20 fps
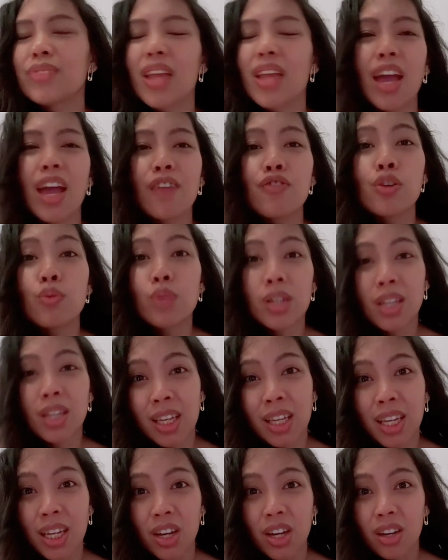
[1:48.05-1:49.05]
everyone
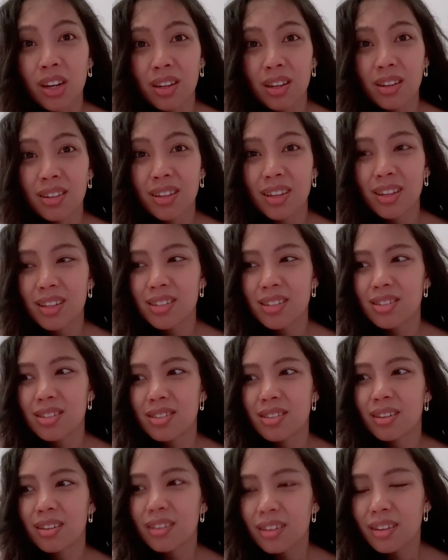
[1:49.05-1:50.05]
here is
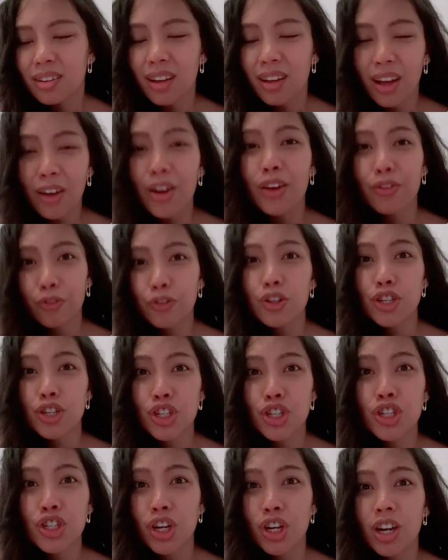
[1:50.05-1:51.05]
for
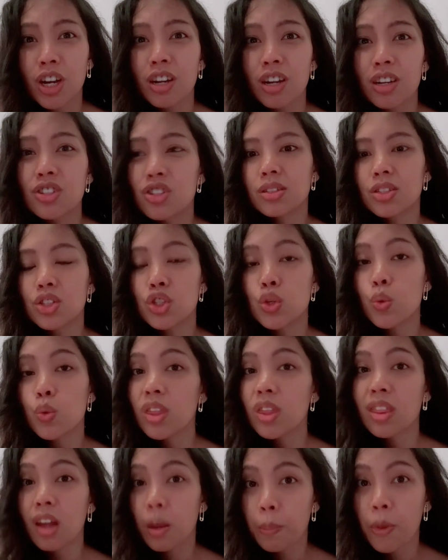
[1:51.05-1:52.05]
sure
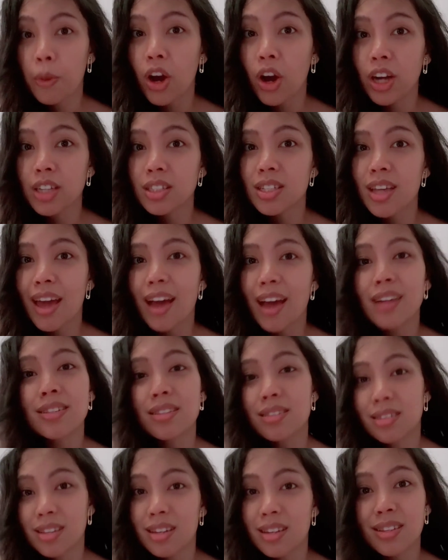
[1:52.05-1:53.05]
doing their part as a
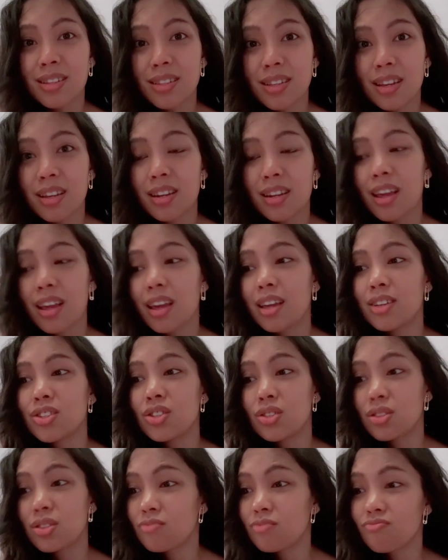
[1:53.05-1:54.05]
citizen and